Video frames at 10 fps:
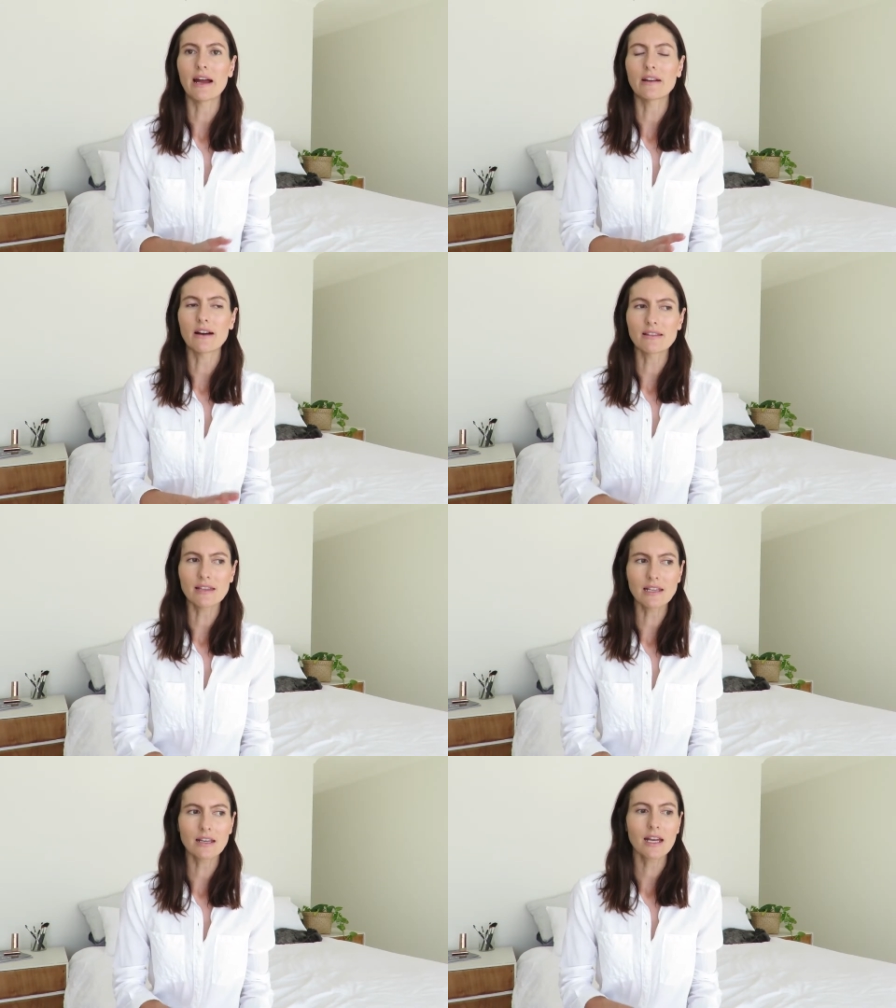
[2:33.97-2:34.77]
and I
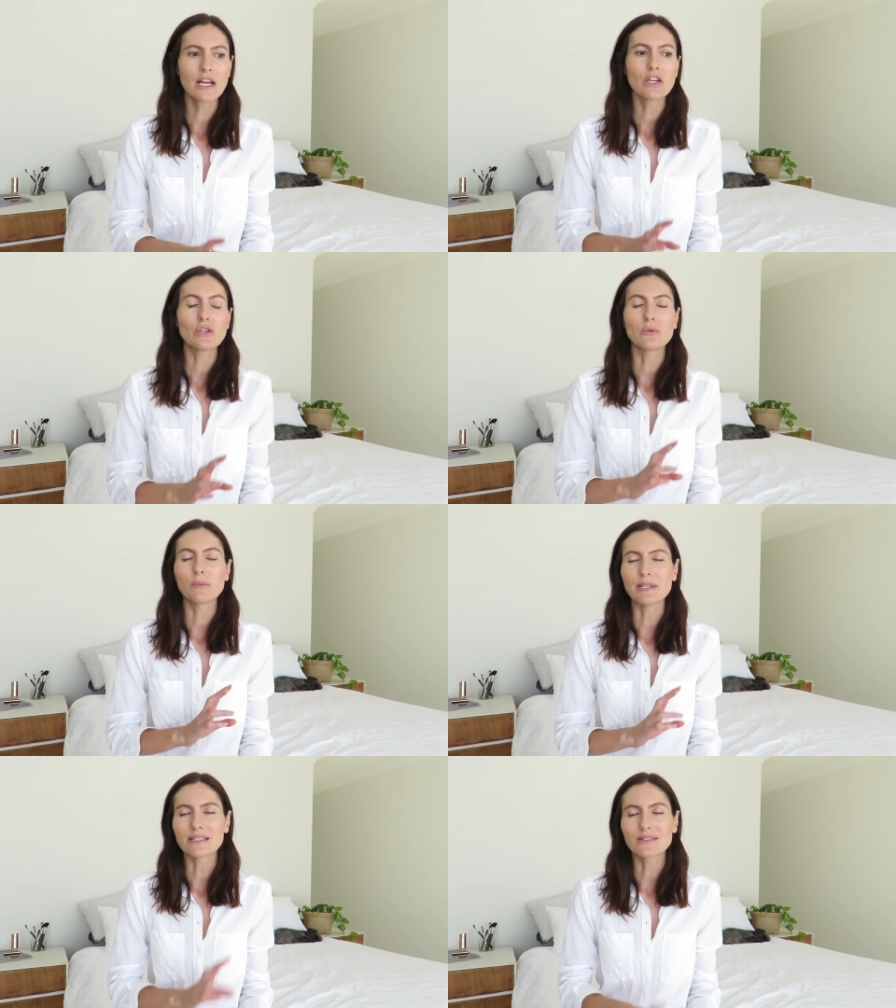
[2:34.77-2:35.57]
think you'll
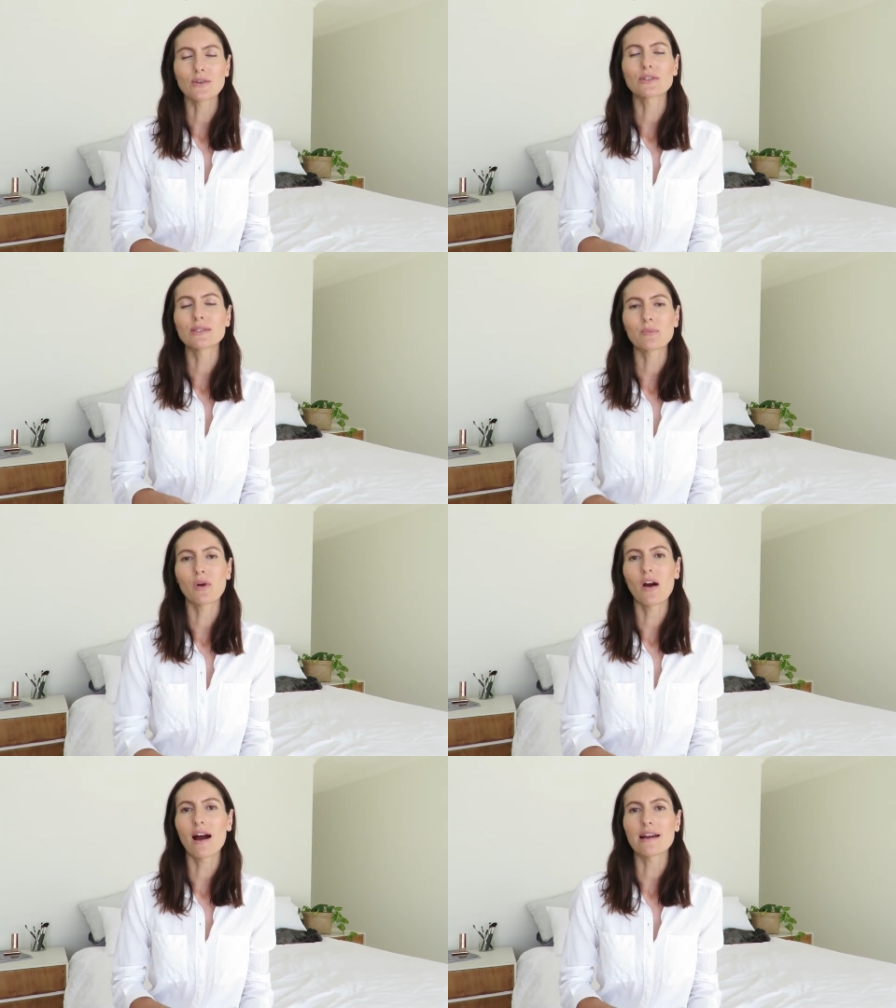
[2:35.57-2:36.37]
be so
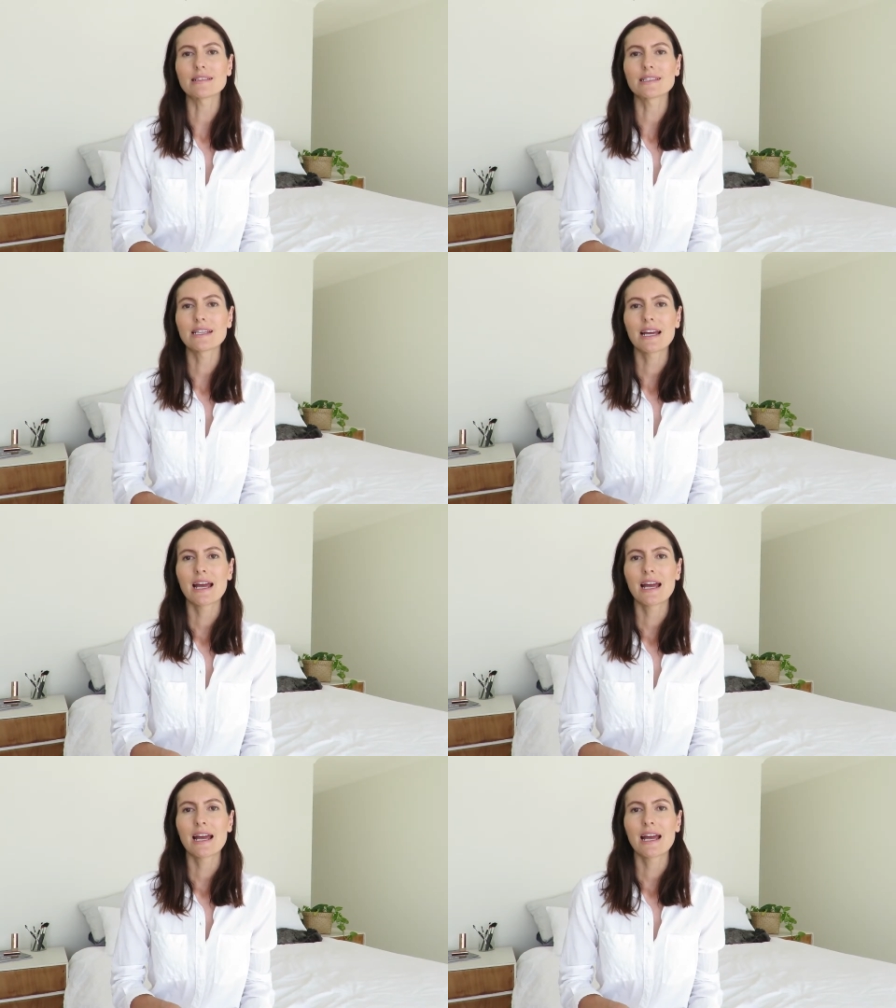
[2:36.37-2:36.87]
surprised